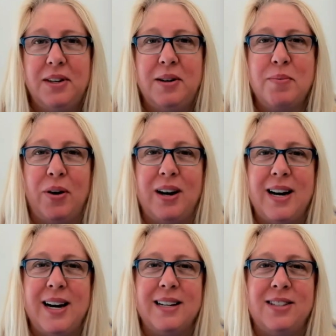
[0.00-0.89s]
Good
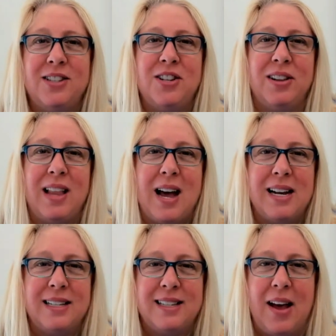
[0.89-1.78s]
morning. It's
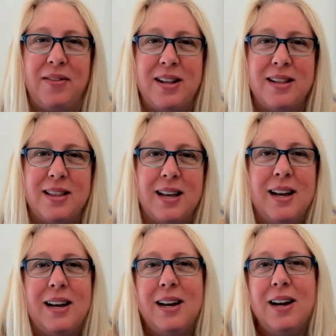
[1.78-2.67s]
July 7th.
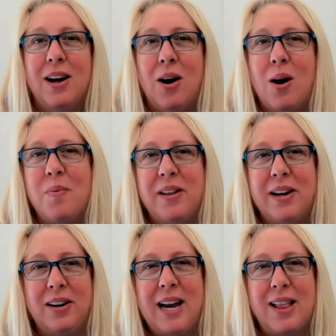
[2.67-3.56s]
Hopefully
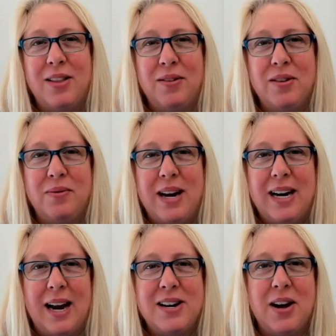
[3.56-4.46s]
you're getting through the
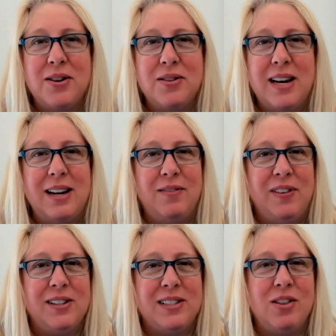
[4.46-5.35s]
week. I know that it
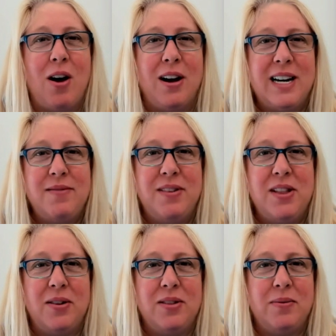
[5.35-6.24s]
feels long even
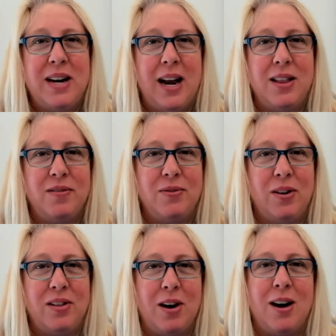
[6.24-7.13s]
though that we had the
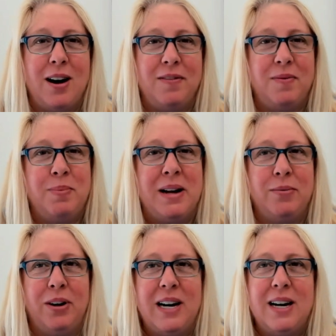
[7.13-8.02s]
4th off, but
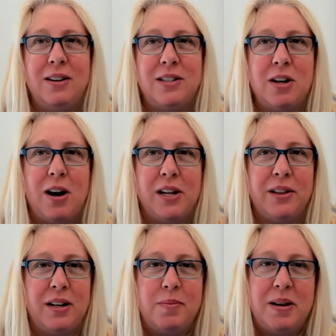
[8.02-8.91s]
we're here to talk a
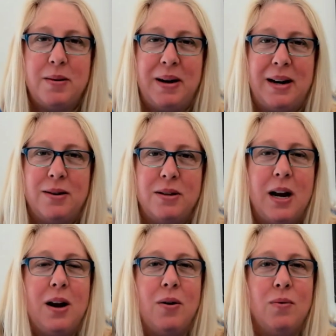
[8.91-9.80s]
little bit about
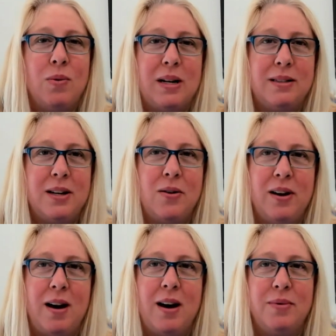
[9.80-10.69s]
what's
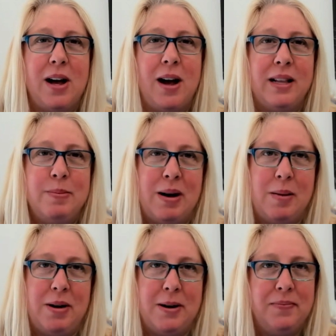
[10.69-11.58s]
going on with
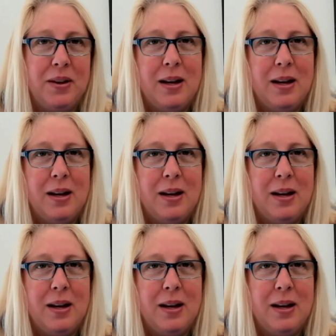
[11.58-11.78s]
Alibaba.